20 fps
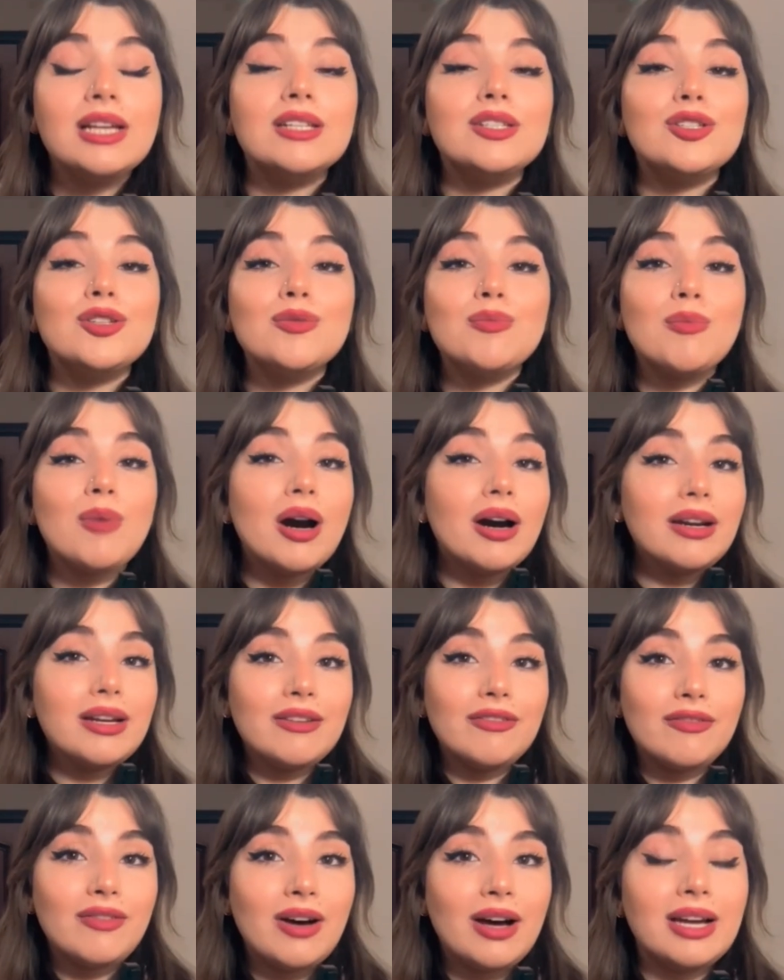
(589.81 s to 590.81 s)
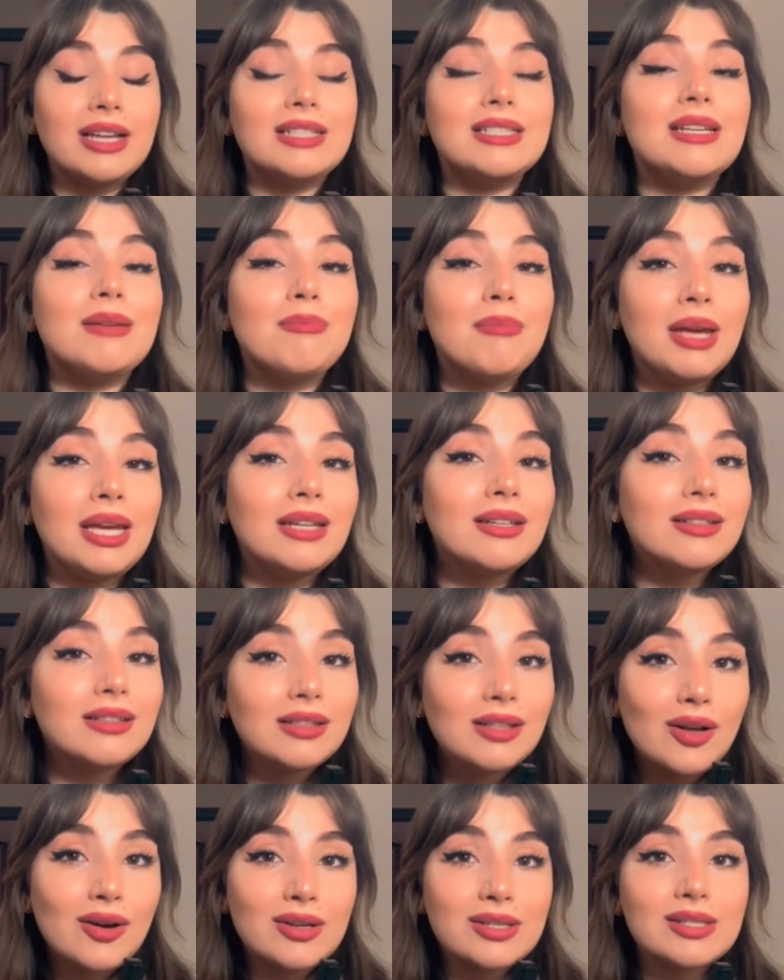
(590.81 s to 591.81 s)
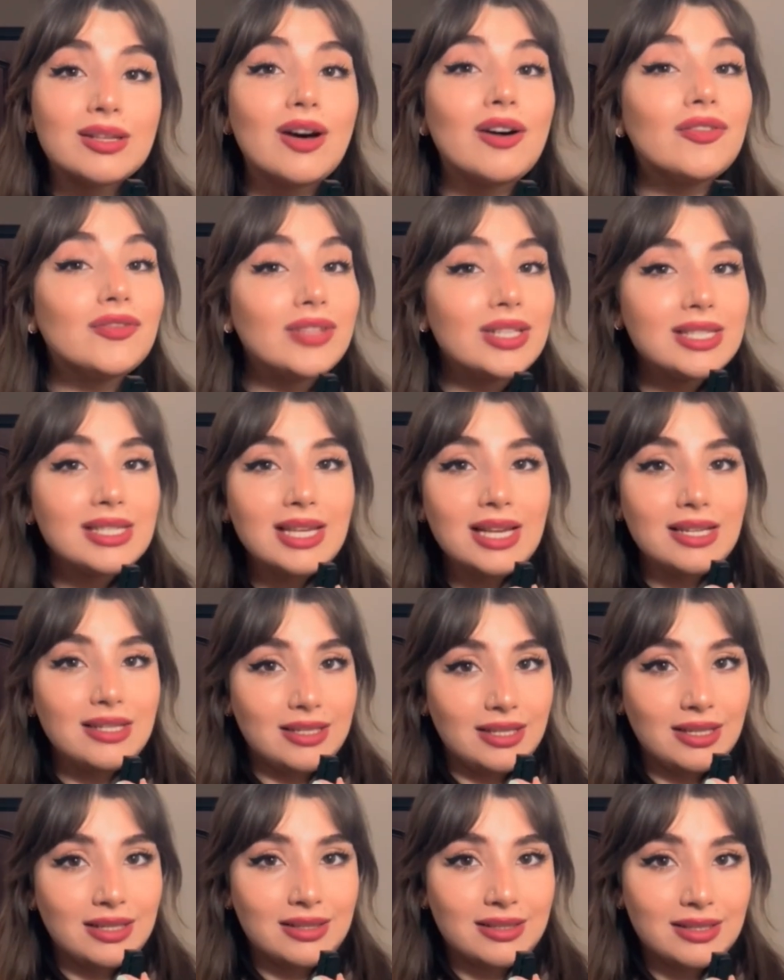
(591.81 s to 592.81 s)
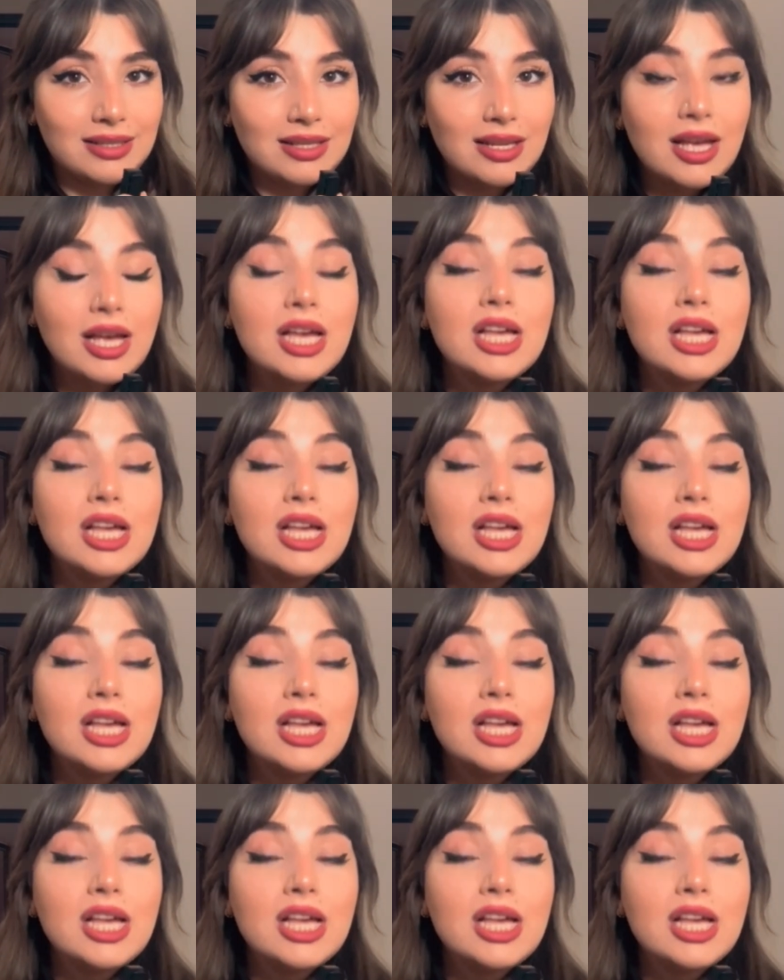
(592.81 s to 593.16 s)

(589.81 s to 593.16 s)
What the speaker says: to modify the main clause of the sentence.